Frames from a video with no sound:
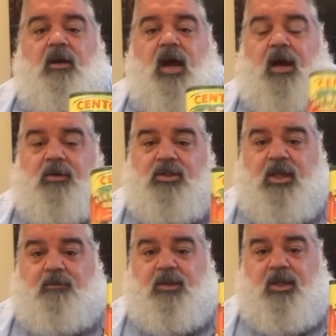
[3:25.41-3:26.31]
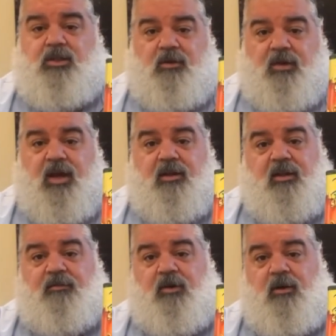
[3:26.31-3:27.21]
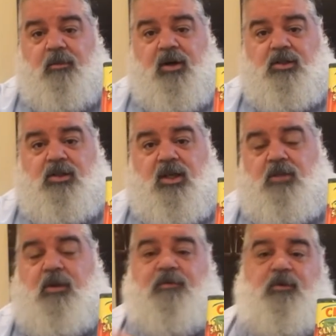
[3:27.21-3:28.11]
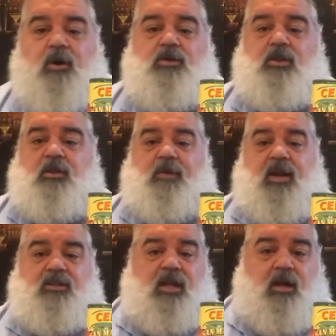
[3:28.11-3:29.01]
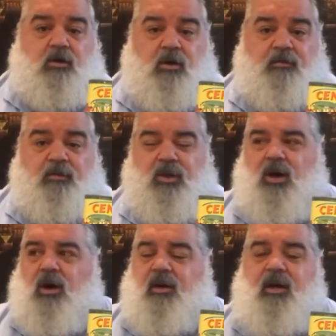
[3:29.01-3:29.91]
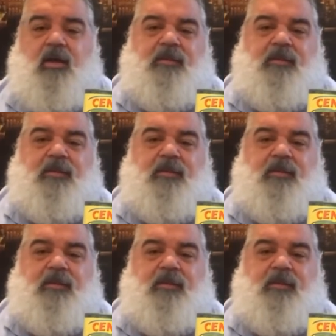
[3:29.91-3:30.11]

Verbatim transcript: I always keep these around for an emergency because my frozen tomatoes that I grow from the garden,